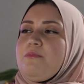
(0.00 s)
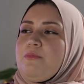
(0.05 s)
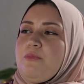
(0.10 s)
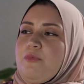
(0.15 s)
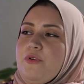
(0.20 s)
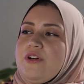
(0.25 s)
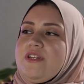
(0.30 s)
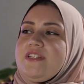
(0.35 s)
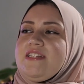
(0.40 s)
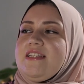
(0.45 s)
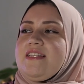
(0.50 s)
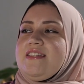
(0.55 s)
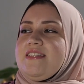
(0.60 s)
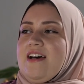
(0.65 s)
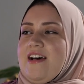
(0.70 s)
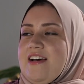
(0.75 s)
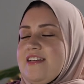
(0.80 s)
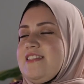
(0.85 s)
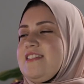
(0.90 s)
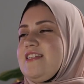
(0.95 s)

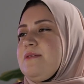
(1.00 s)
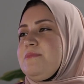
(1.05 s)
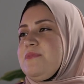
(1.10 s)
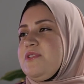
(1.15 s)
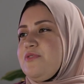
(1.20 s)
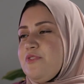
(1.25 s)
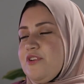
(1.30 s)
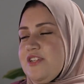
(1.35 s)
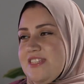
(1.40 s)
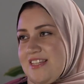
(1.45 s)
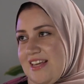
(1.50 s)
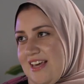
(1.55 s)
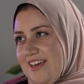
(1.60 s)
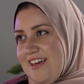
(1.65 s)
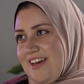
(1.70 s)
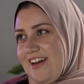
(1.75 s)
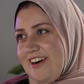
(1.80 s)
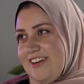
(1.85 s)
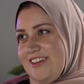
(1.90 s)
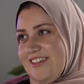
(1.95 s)
important items for
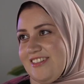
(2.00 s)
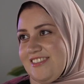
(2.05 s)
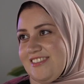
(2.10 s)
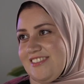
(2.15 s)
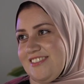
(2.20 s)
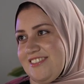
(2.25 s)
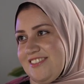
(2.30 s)
skincare?